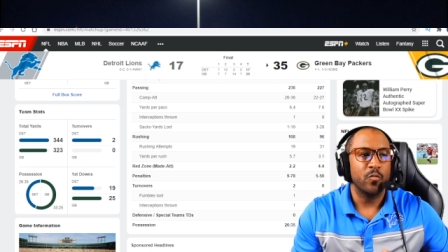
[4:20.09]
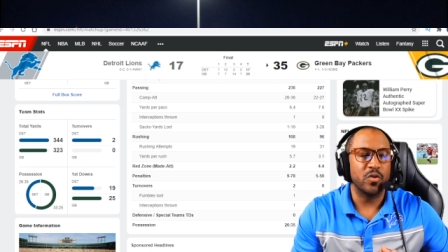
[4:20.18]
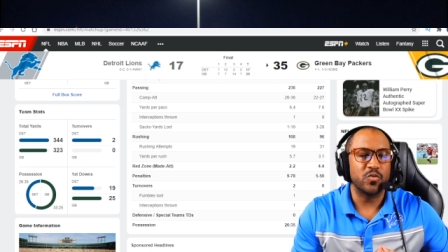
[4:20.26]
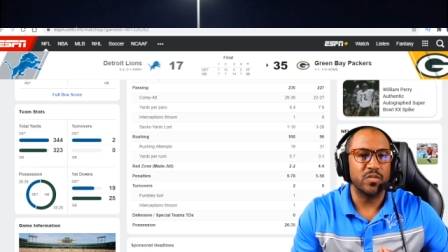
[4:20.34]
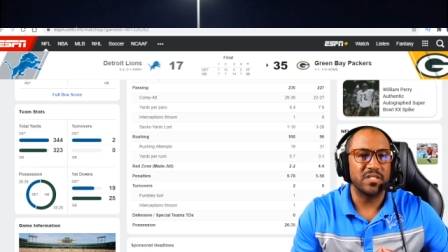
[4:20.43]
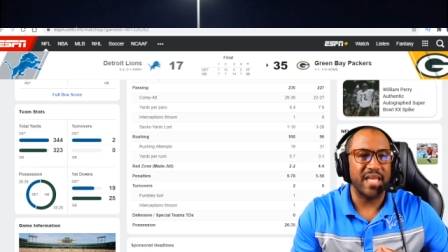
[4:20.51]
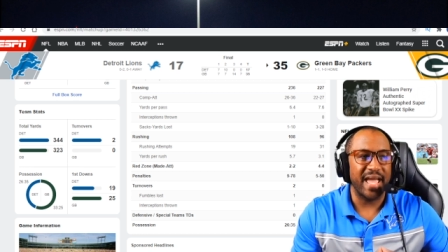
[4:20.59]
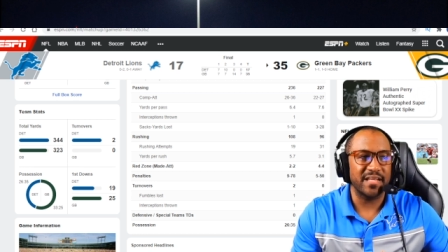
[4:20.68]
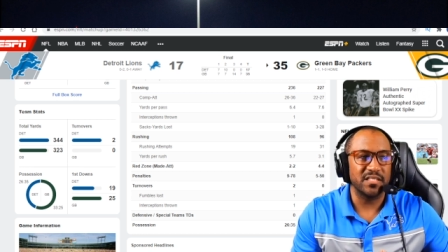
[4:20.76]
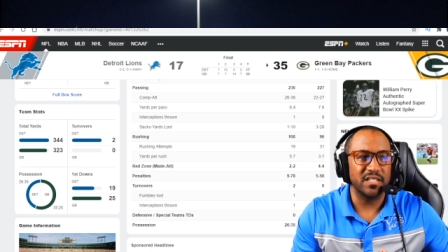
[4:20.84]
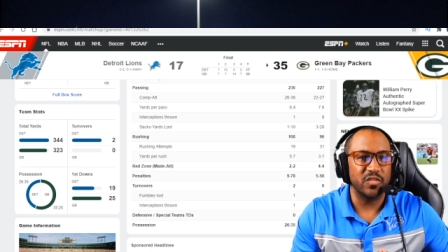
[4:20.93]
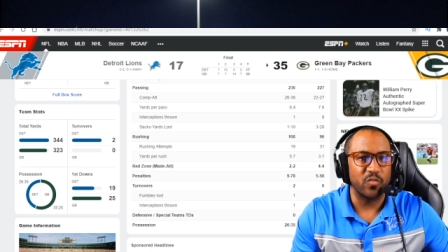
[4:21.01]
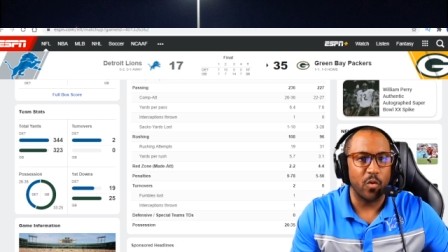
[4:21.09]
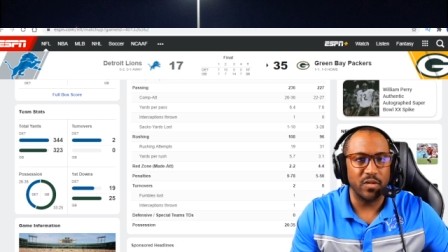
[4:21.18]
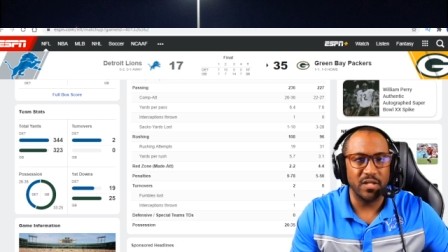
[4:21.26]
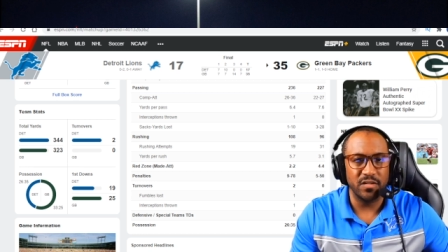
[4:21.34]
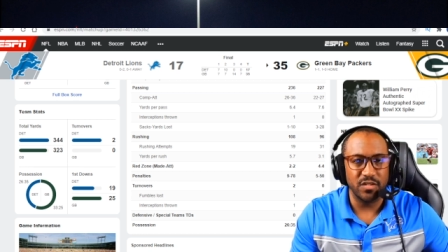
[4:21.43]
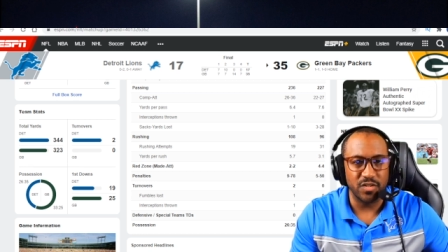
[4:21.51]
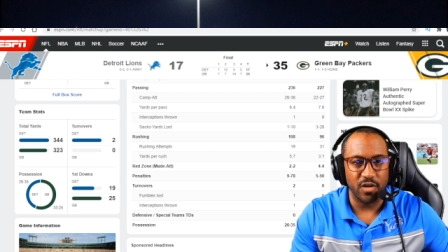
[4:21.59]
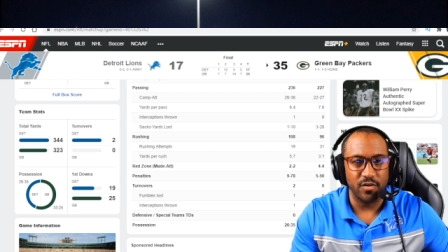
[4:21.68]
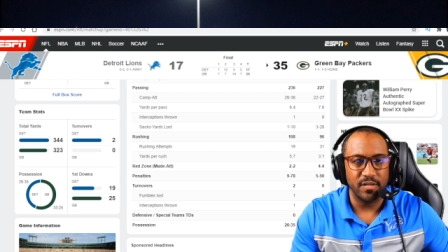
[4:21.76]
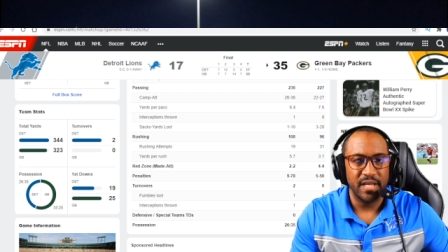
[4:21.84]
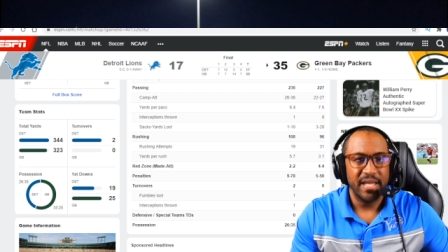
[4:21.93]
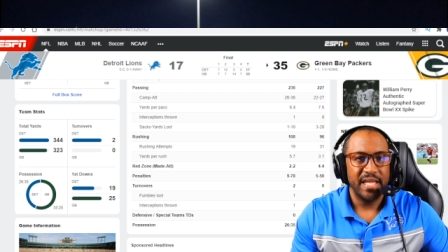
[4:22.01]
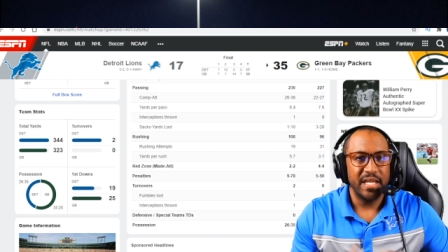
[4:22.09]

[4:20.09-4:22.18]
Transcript: which was actually thrown in the dirt.